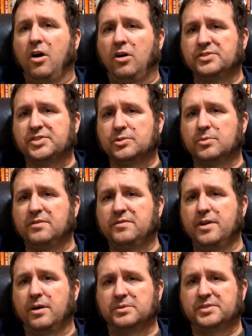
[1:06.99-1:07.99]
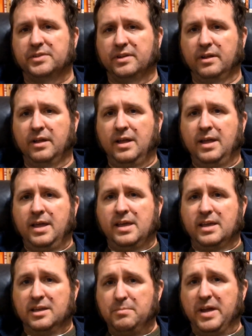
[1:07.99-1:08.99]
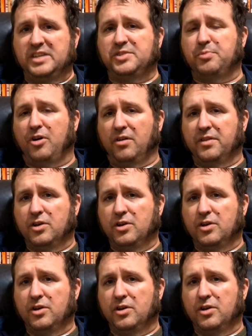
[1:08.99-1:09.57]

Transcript: Also of note, in baseball,